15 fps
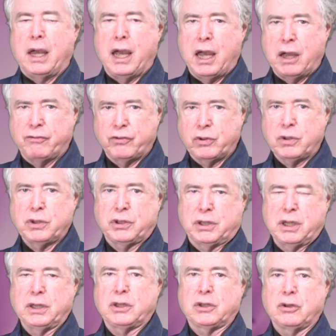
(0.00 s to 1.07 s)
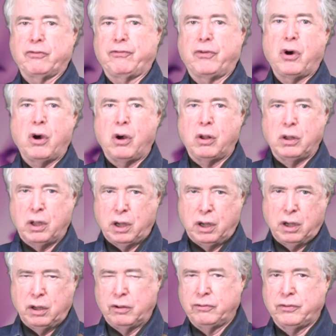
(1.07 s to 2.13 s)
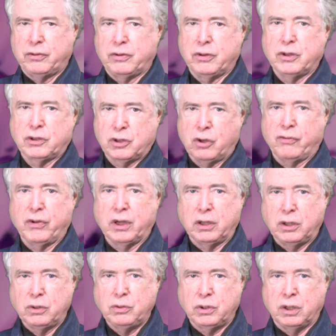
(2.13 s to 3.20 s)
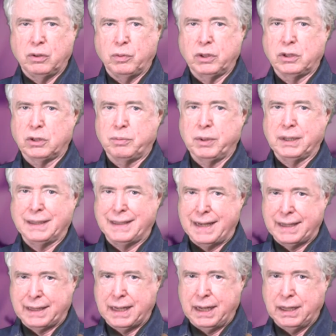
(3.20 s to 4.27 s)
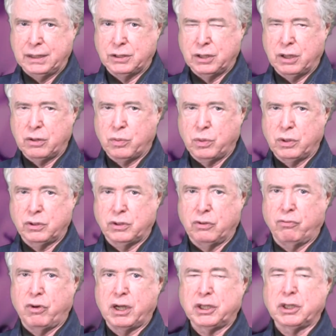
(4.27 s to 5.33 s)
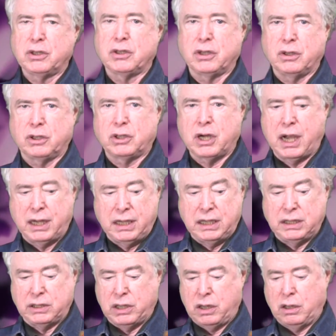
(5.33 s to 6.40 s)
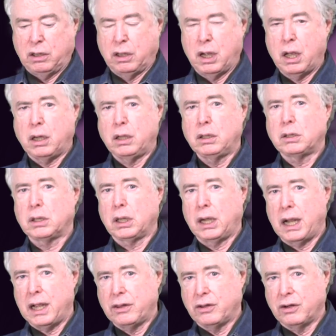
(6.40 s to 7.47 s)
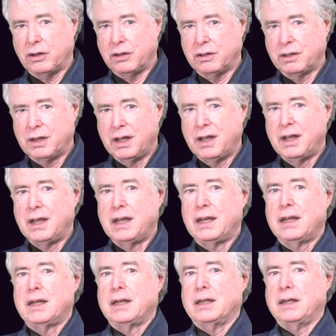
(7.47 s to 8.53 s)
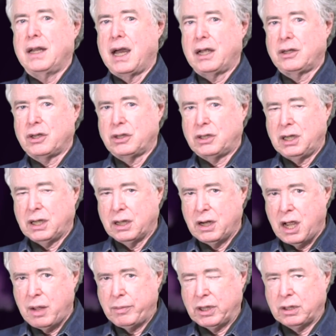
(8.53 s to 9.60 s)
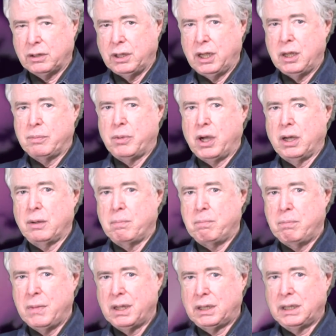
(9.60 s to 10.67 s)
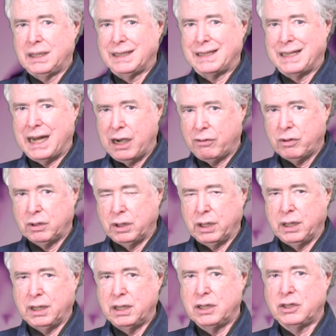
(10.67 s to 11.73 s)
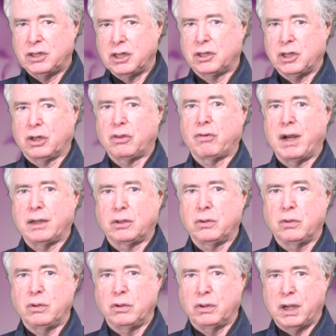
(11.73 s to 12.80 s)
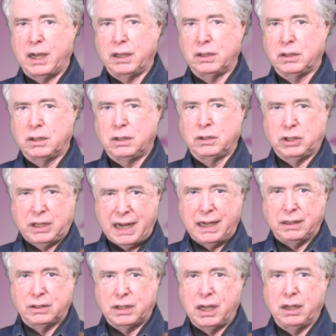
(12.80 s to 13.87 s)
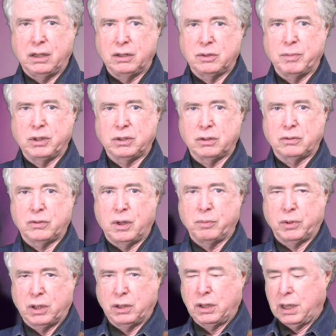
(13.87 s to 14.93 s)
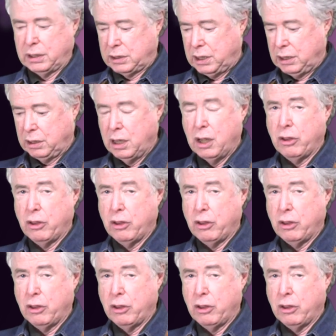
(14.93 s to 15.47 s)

ever since the fall of the Soviet Union, which has been decades. In other words, the Russians and the Chinese are getting together, not just economically, but militarily. Is this a threat to the United States? And is Mr. Trump conducting